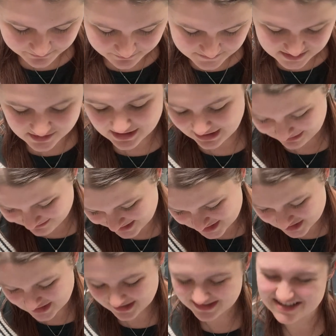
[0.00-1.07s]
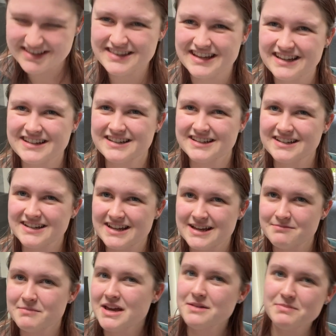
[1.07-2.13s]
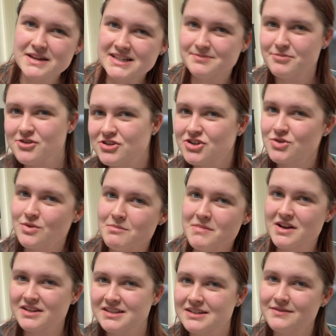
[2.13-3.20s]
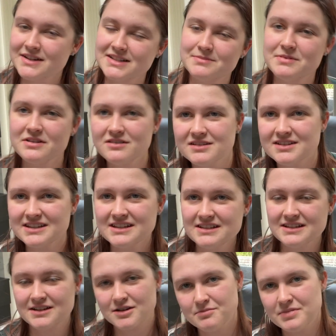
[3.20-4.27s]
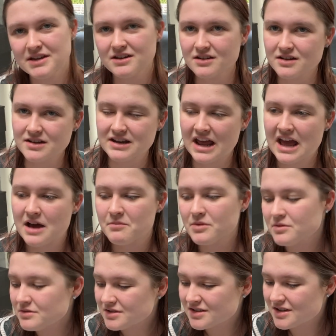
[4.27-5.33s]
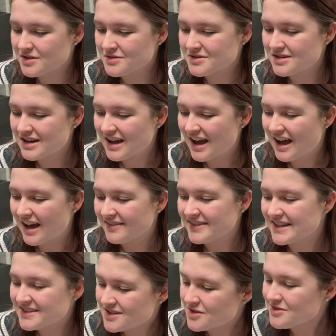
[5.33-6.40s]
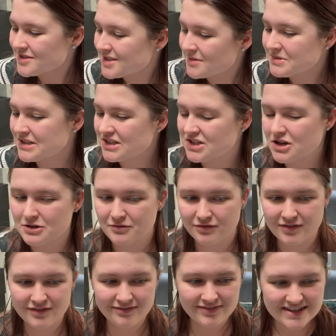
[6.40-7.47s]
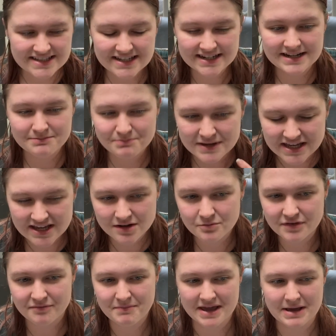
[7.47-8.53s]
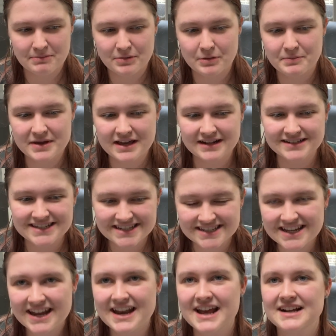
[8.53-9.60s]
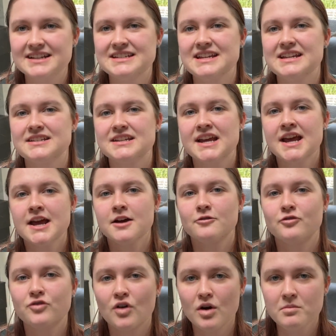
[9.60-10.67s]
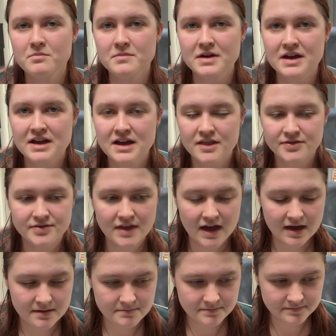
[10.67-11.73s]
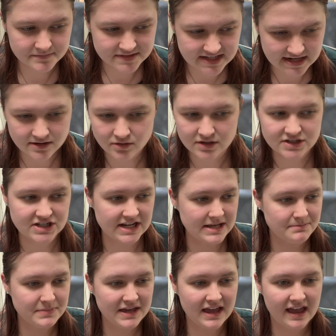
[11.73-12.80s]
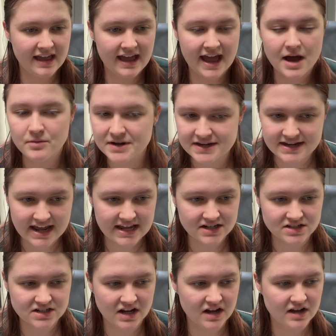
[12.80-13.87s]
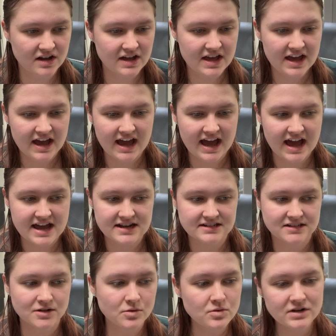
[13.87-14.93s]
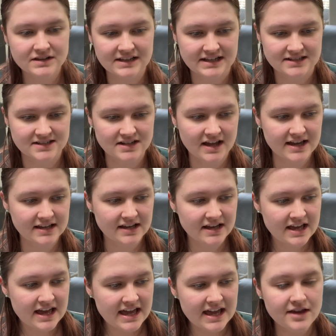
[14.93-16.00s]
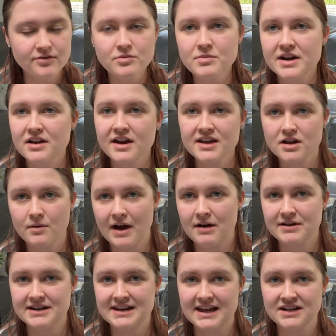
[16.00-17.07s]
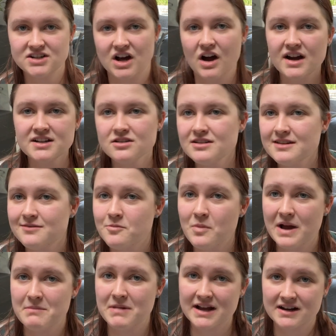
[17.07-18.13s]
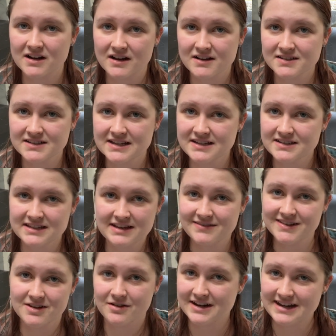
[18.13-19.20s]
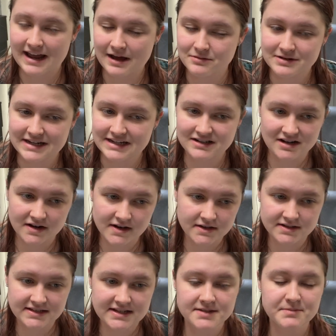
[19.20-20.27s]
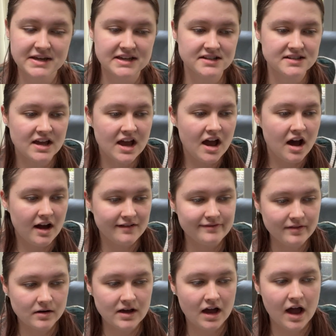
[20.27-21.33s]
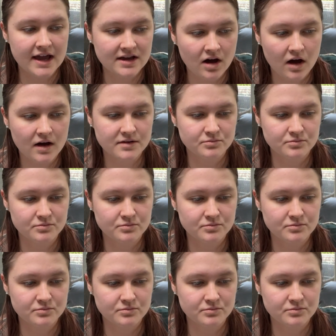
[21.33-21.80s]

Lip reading: yeah, originally I did think maybe spiritual immersive experiences, it could be good, but also there's no substitute for physically being with people, being disconnected from technology, being out in nature and all of this. Like, even when I go out in nature, I don't even wear my glasses, even though I now need glasses, because I feel like I can't